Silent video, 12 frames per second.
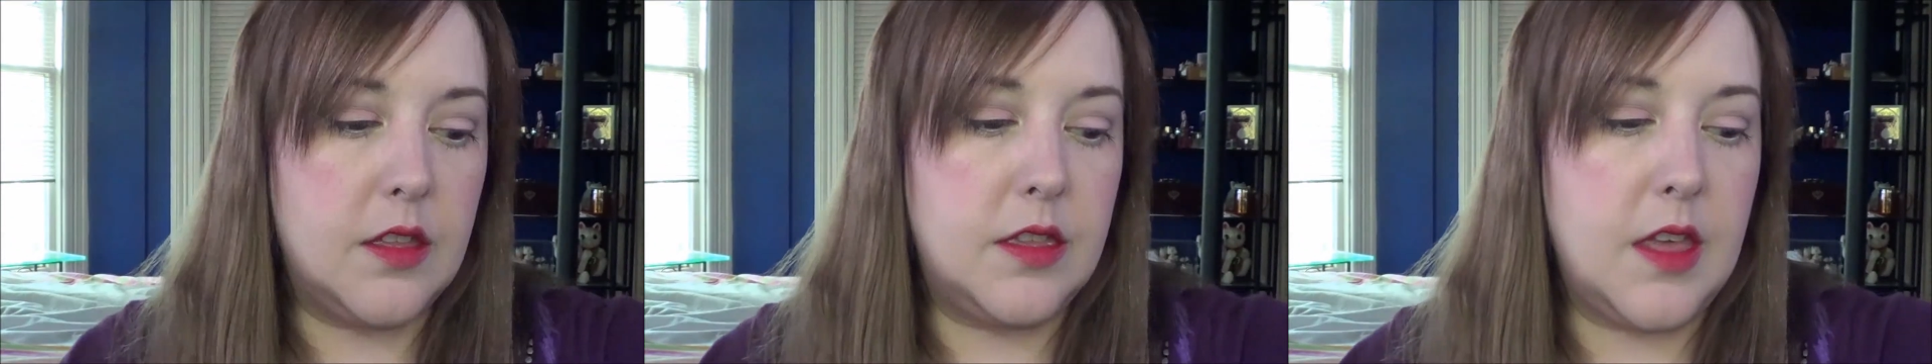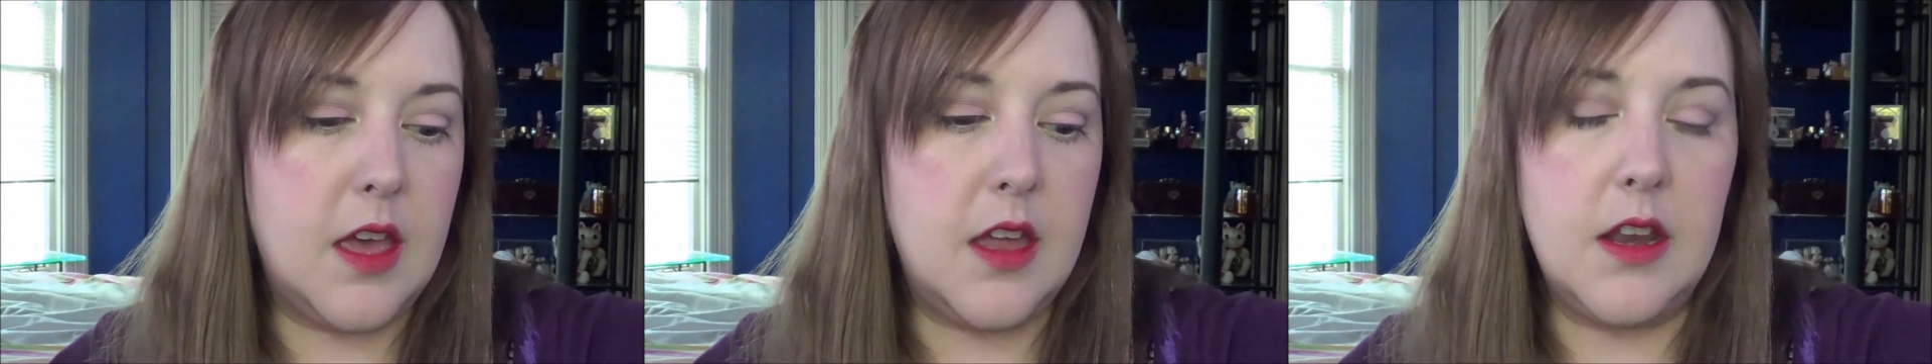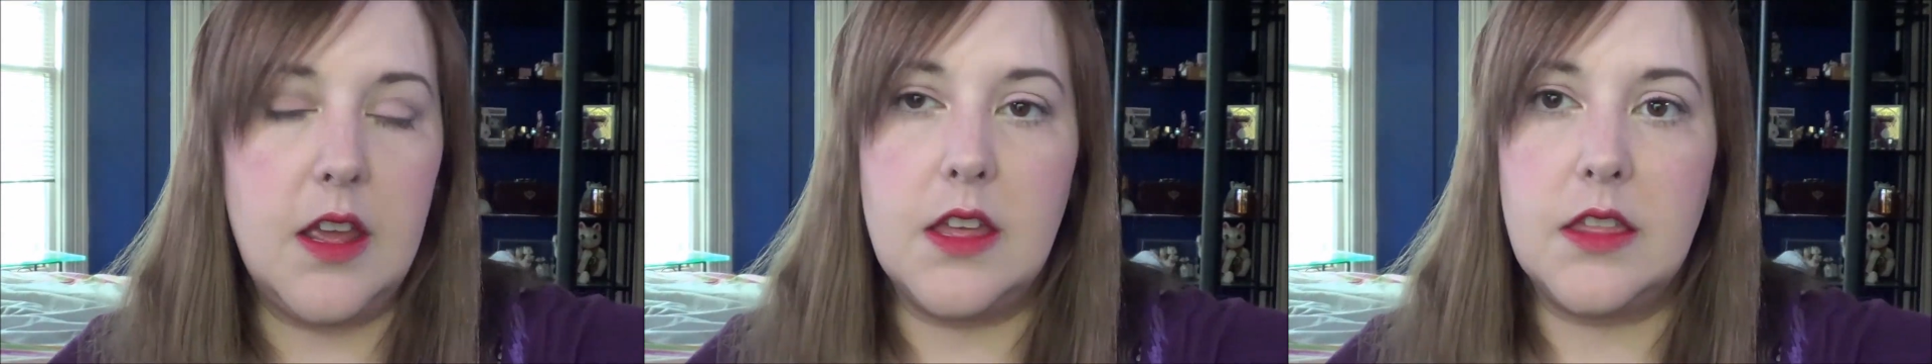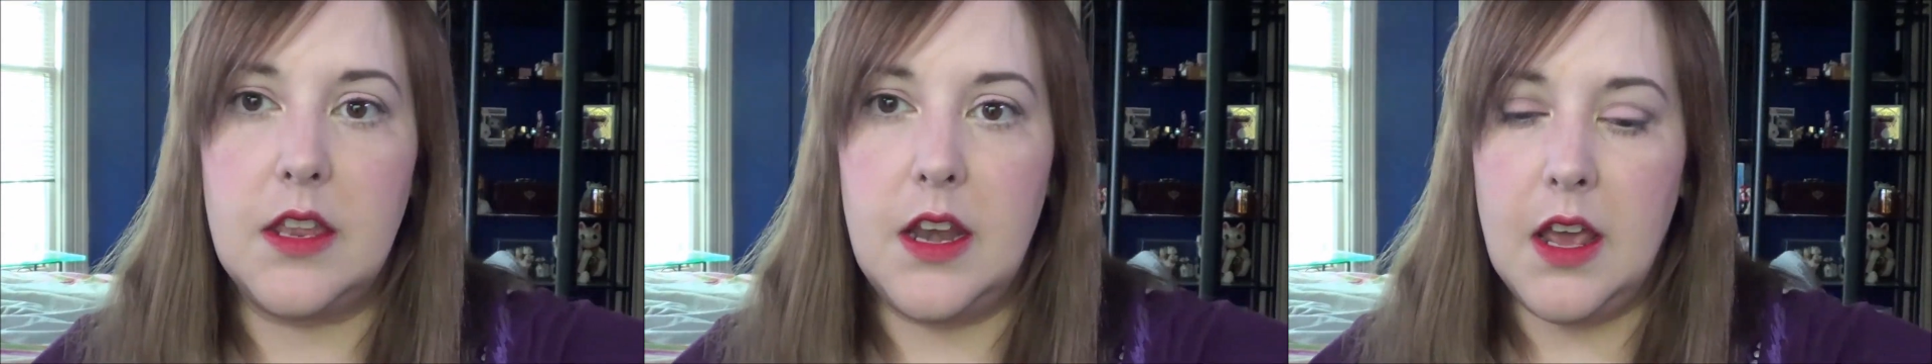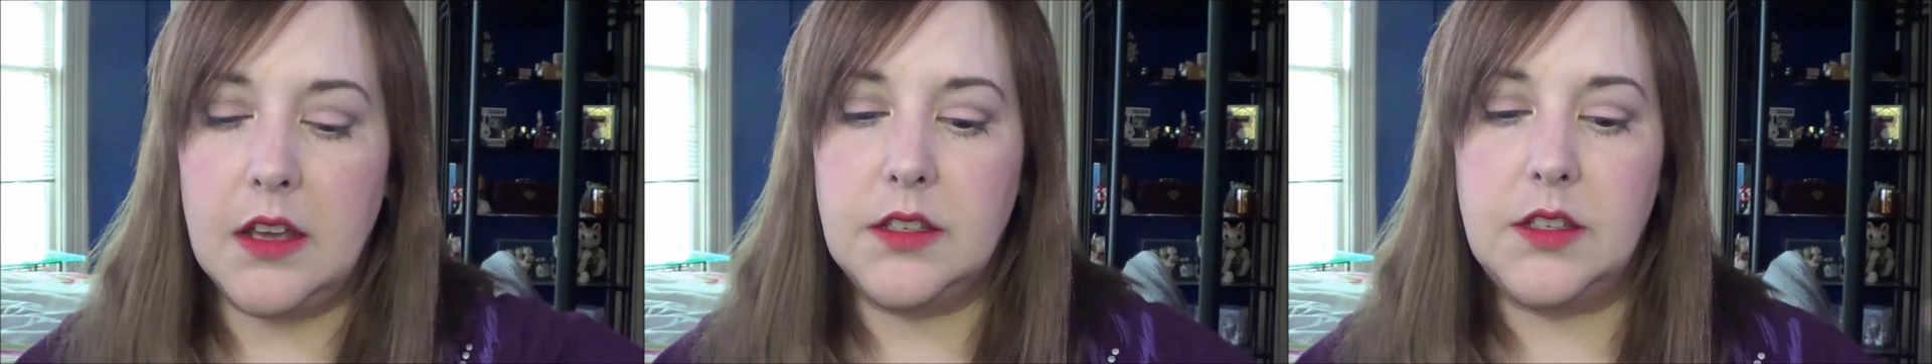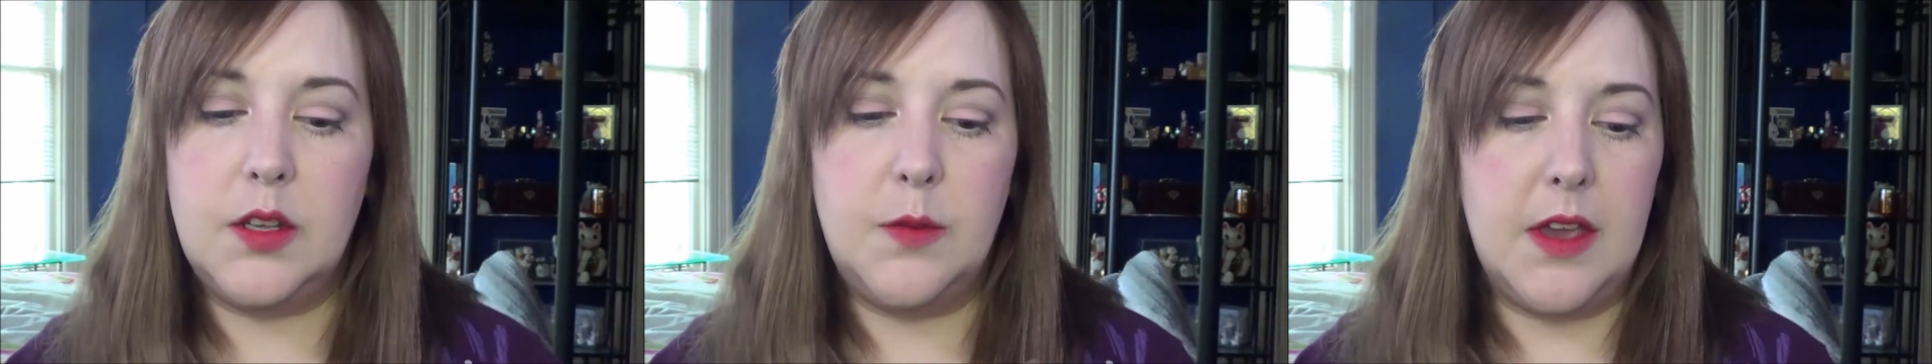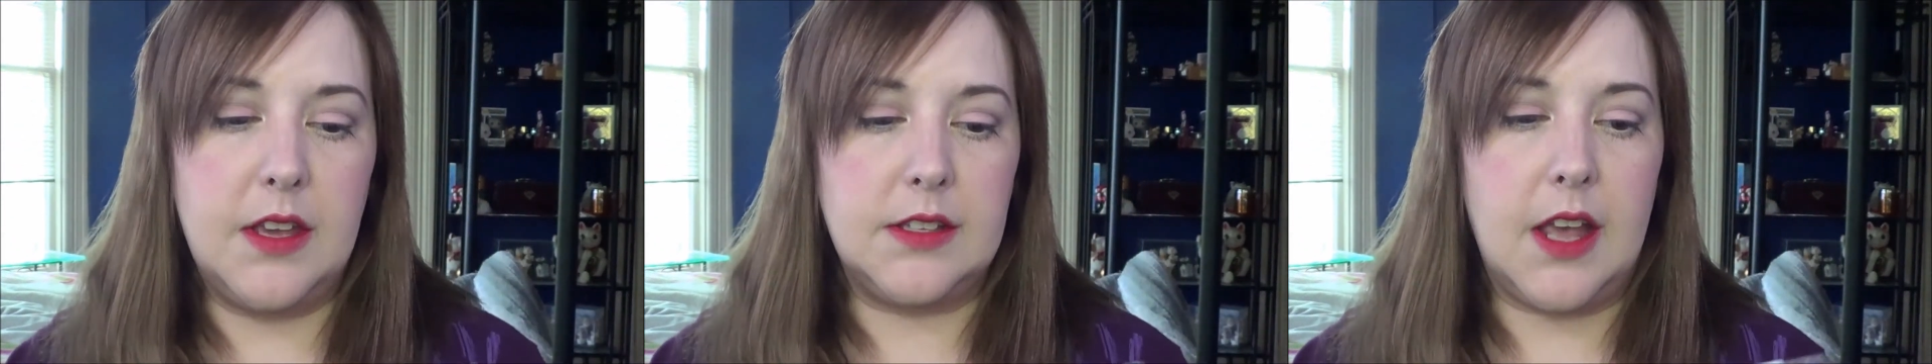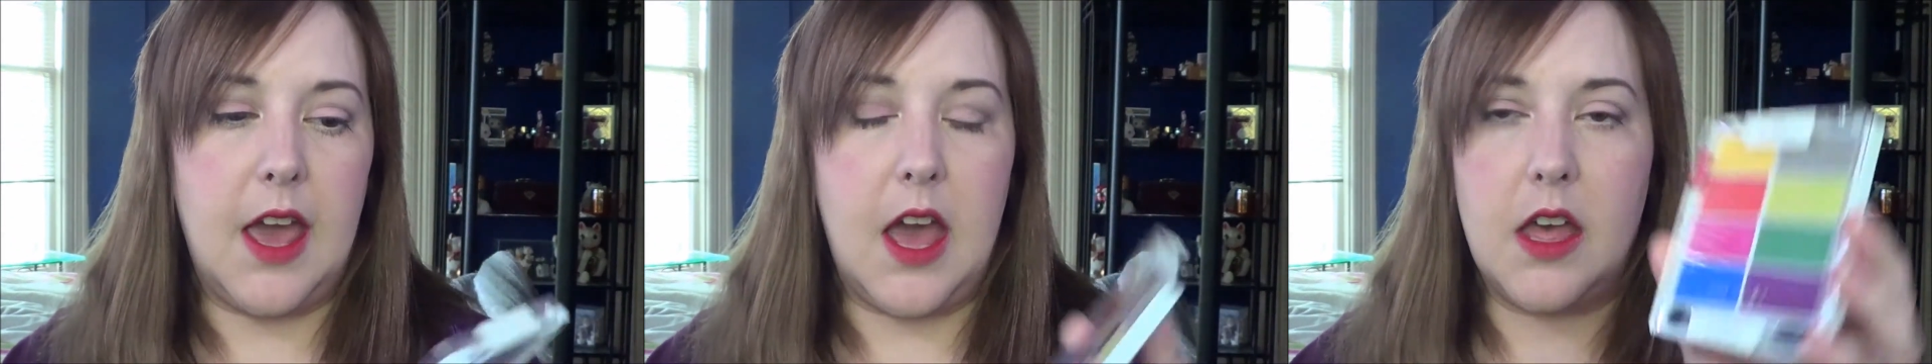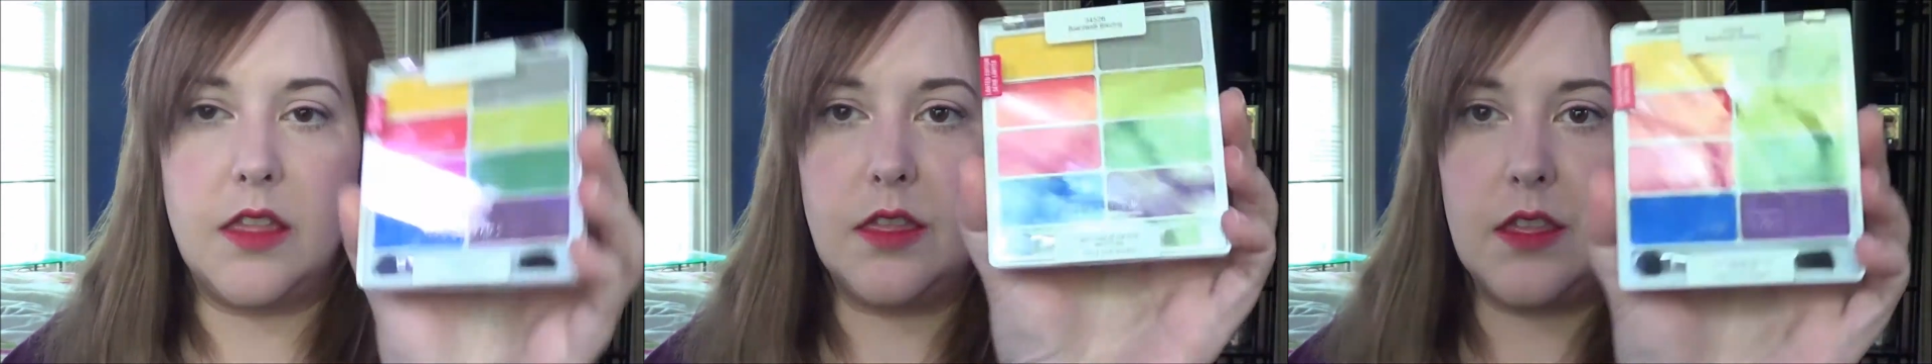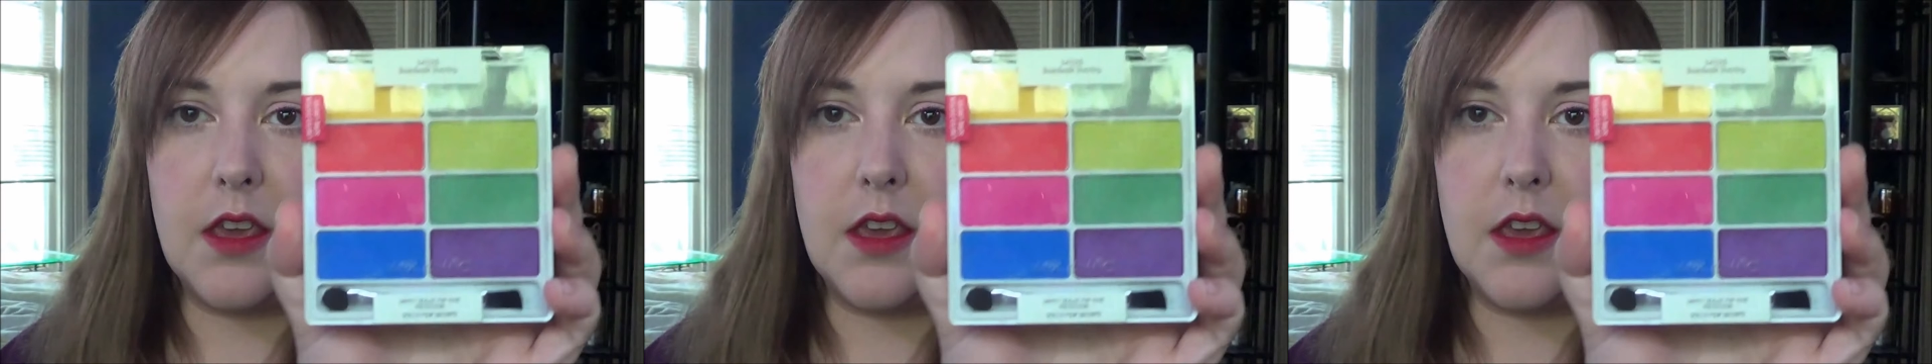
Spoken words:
Then in the next 2 weeks I had